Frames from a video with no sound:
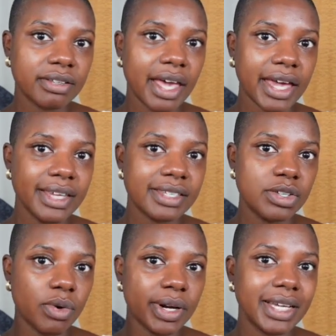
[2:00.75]
that is
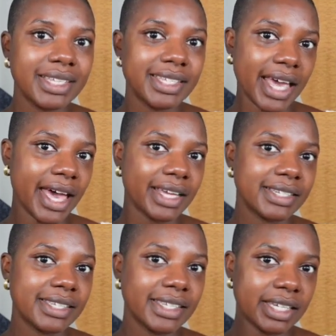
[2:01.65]
your
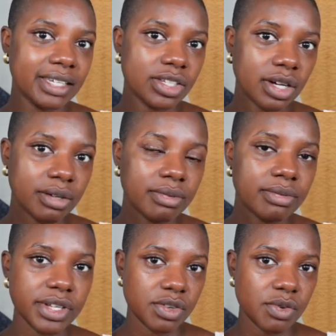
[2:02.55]
exact skin tone
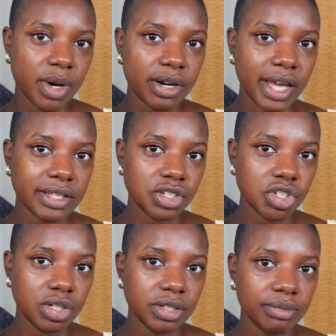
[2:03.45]
for work as it
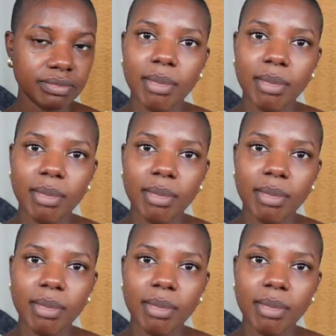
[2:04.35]
should.